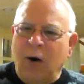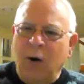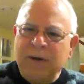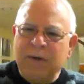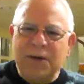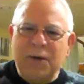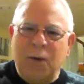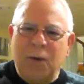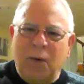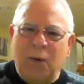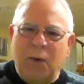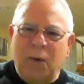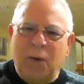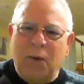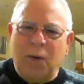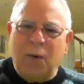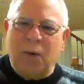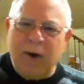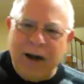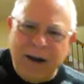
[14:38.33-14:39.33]
opening the
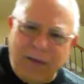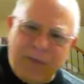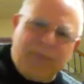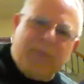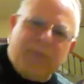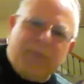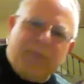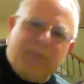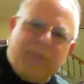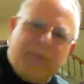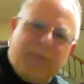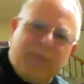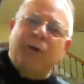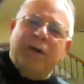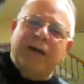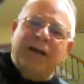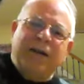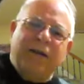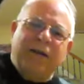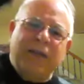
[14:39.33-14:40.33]
door and
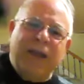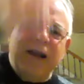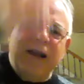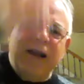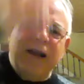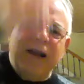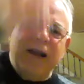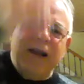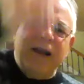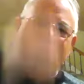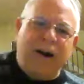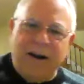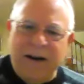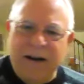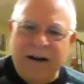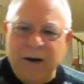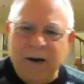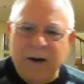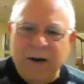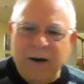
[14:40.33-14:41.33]
throwing it into the
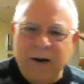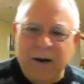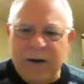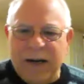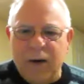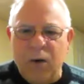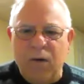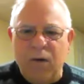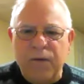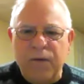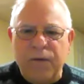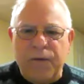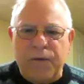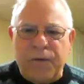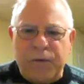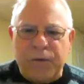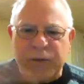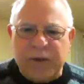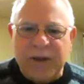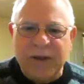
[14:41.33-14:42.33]
air and hearing it
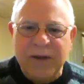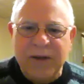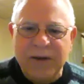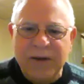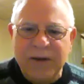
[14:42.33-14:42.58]
go